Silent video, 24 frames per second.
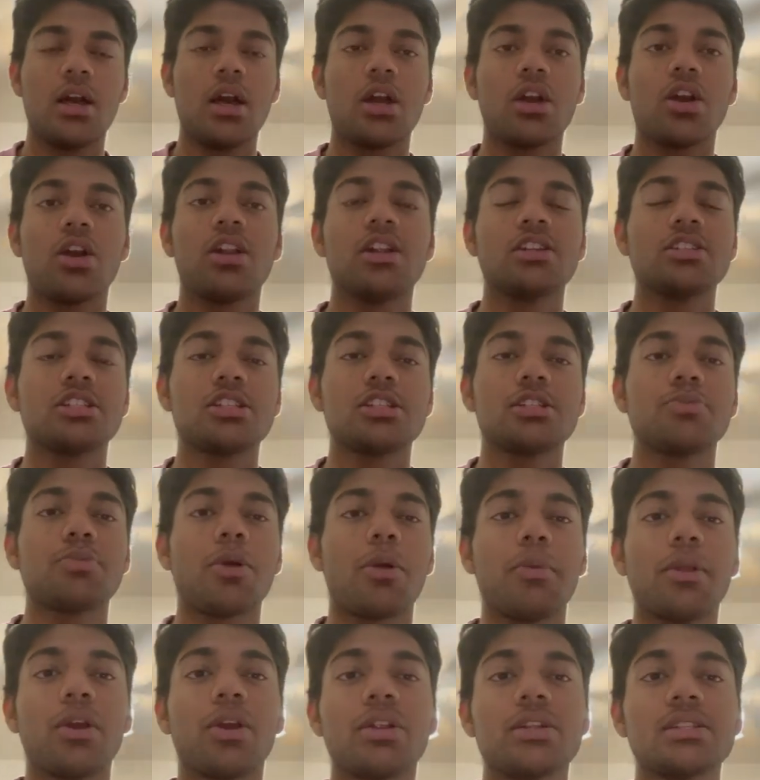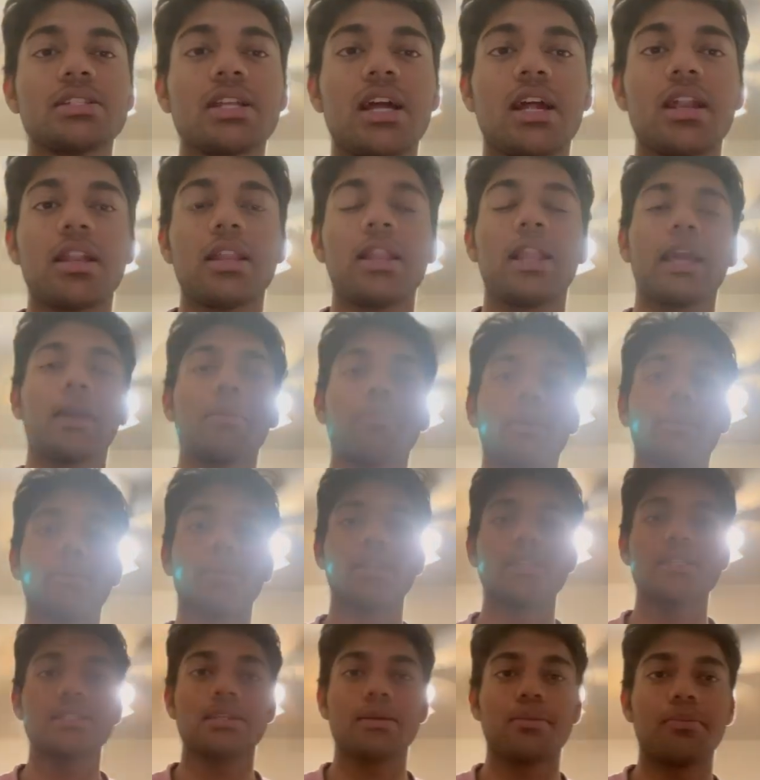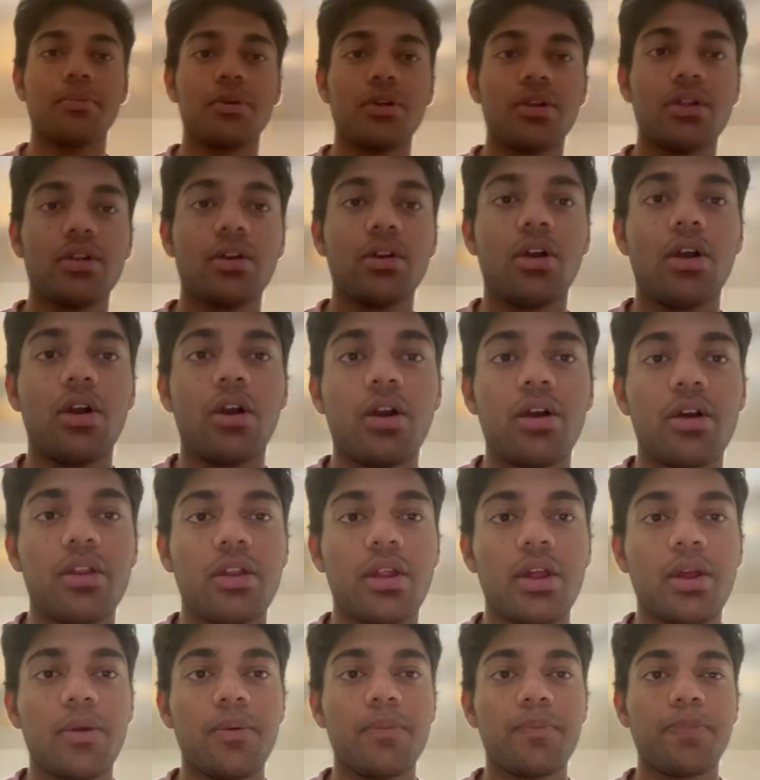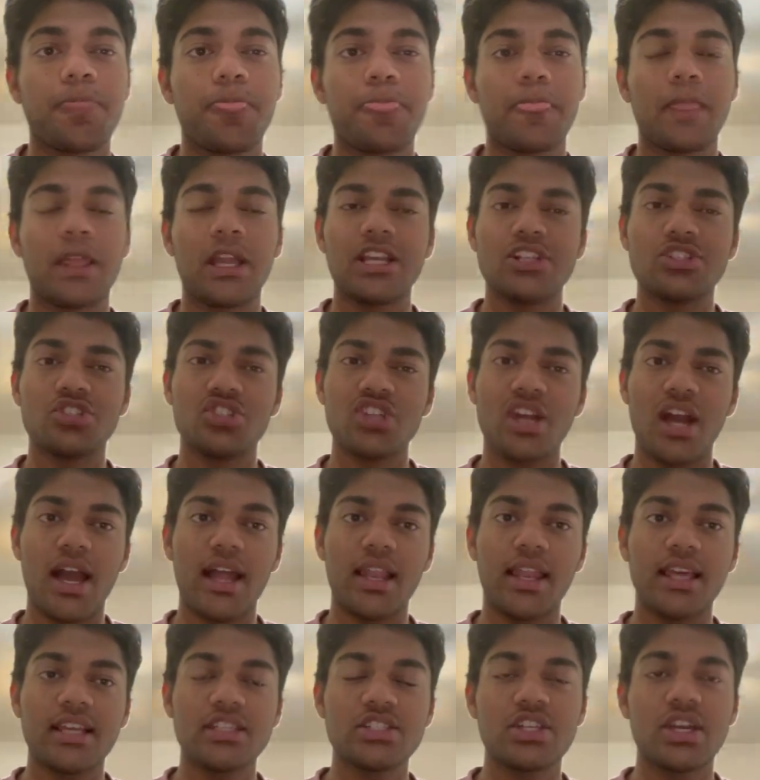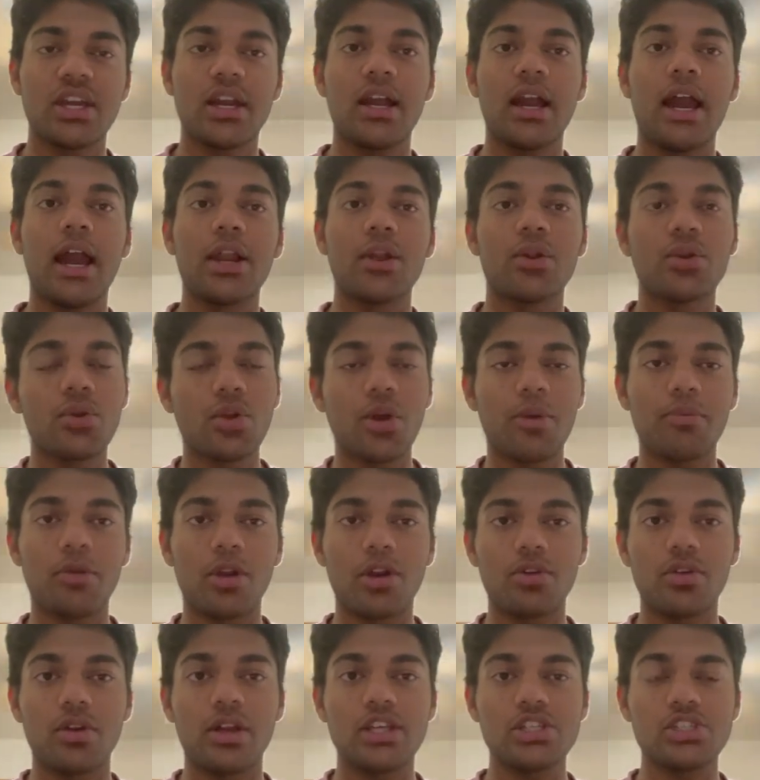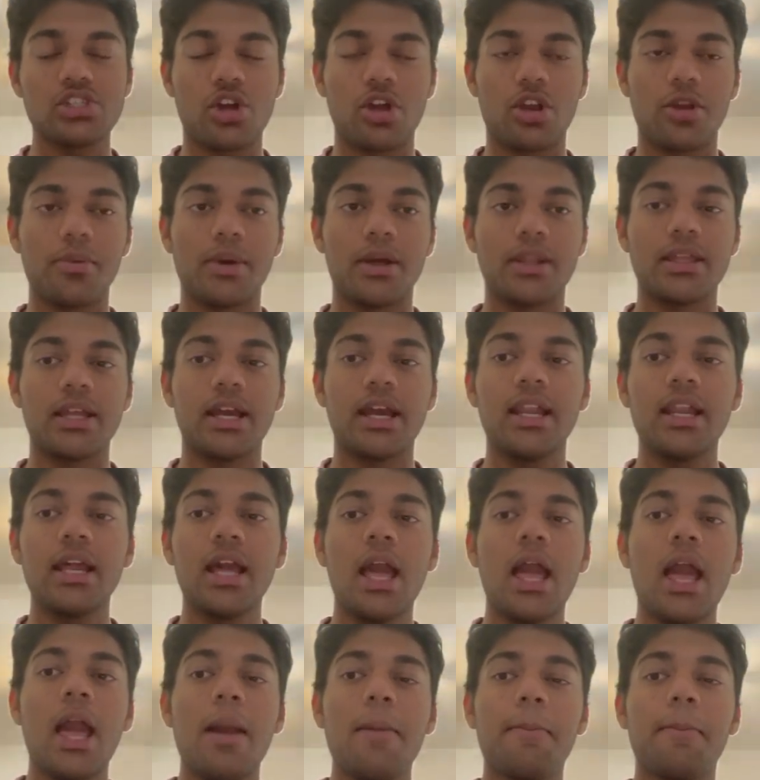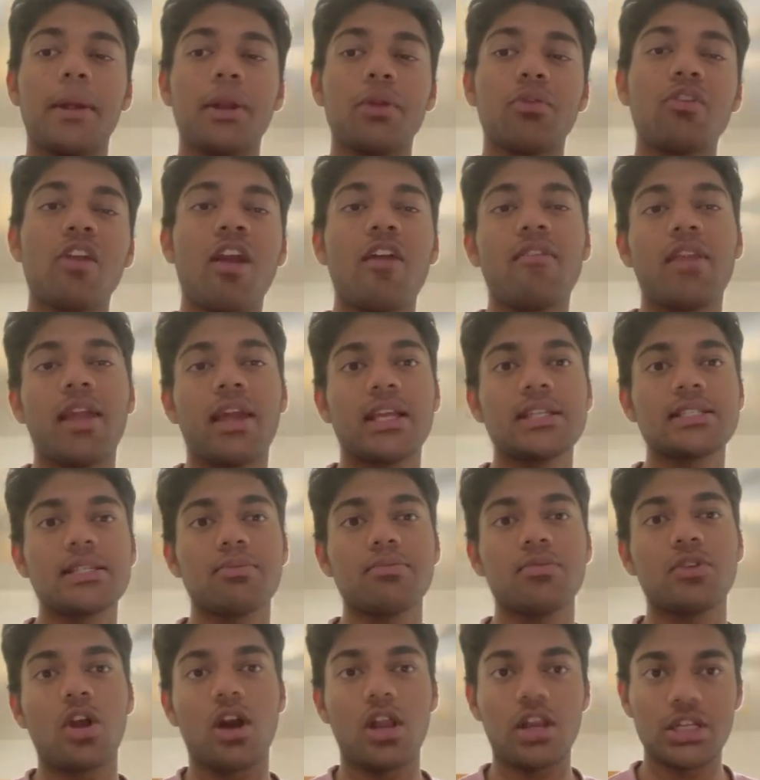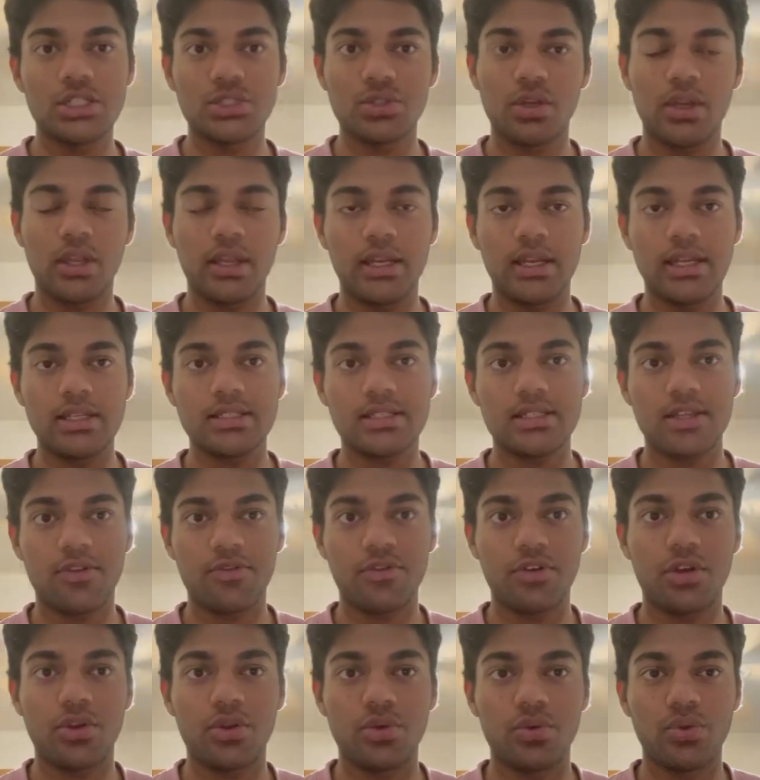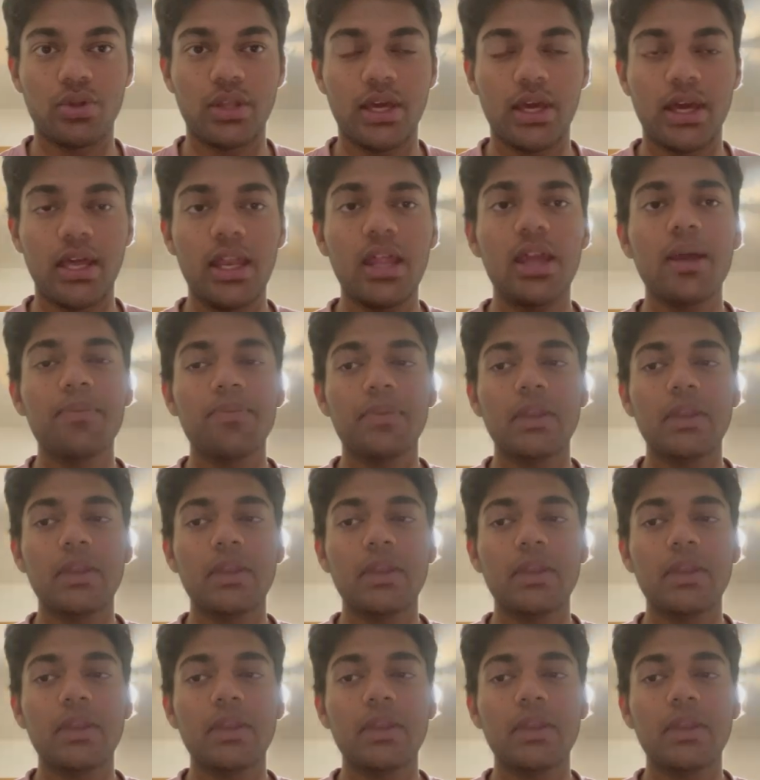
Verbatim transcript: college is probably going to start in like maybe December or in Jan next year. I don't know. I'm not really sure about that. But we have like some college related stuff to do there.